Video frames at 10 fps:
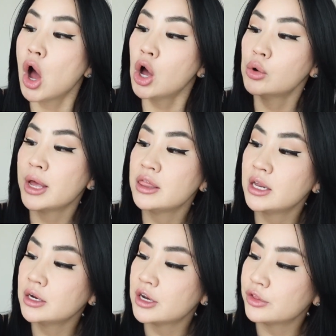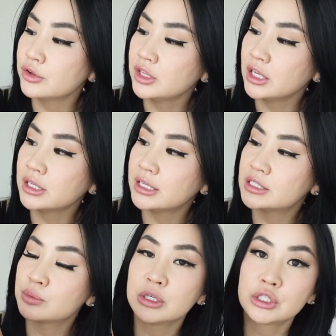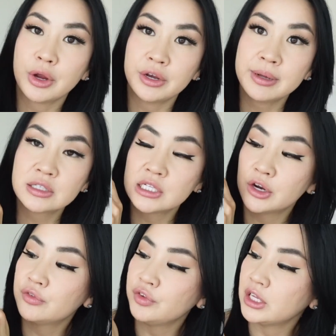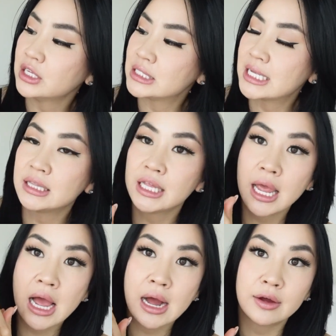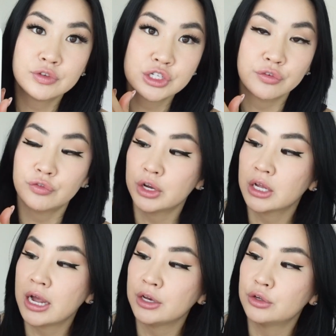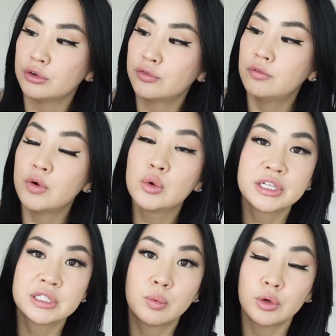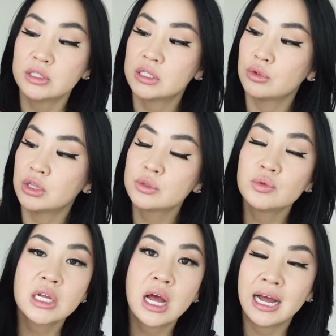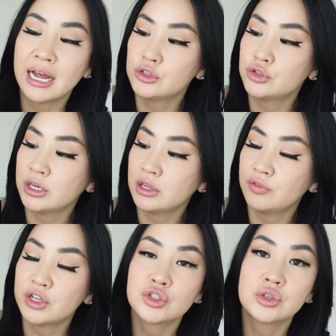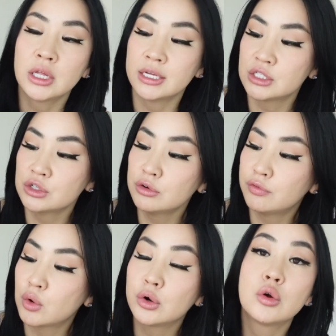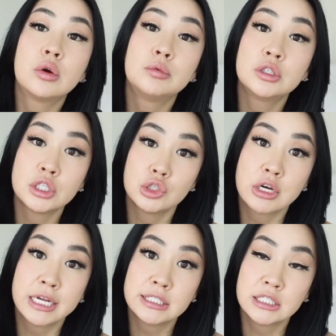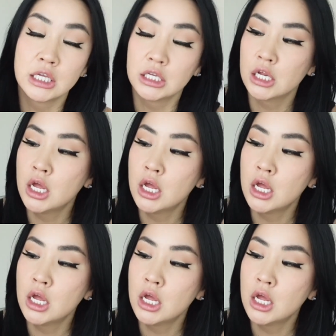Oh, and then another thing is what's great about CeraVe is that they have different kind of focus points. So this one's a hydrating facial cleanser for normal to dry skin.